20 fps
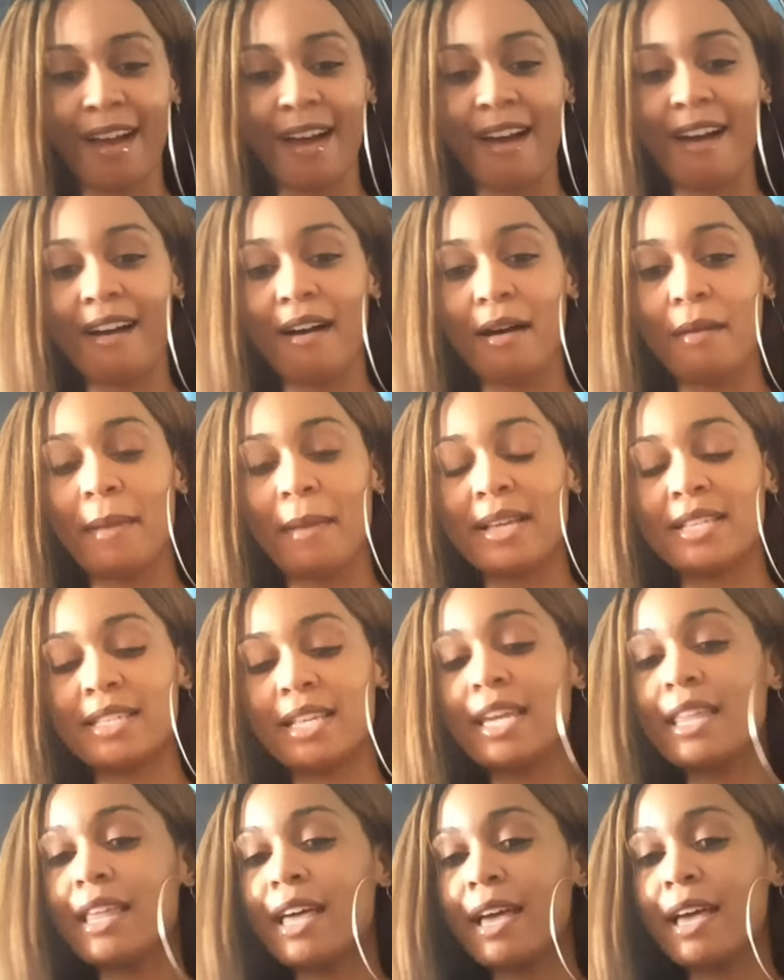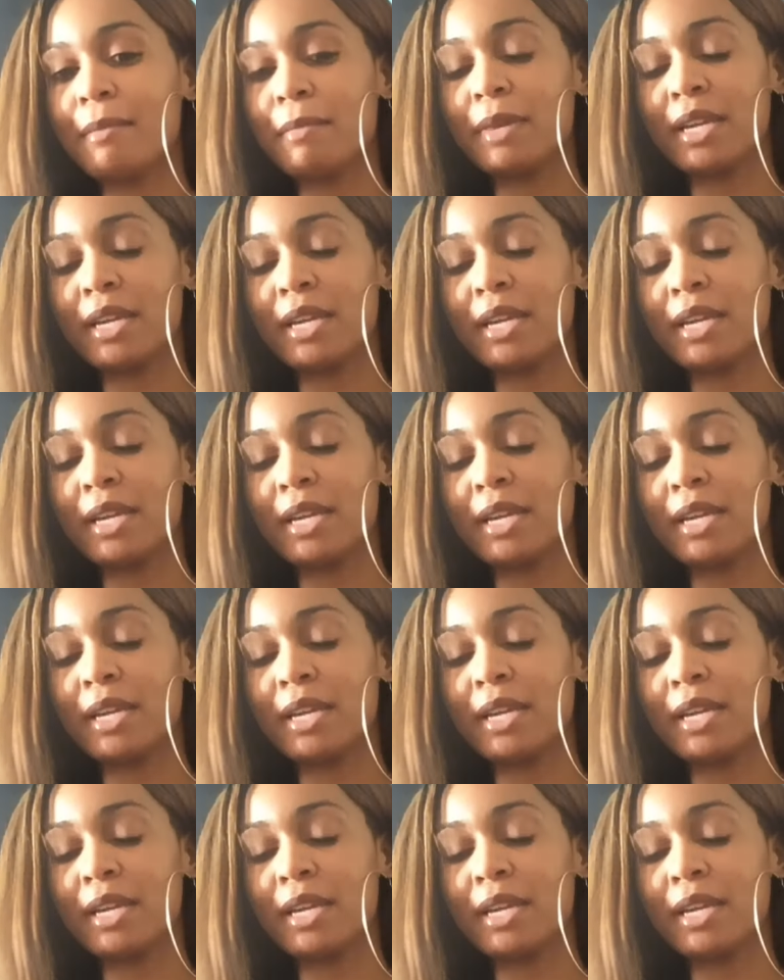Um, I say that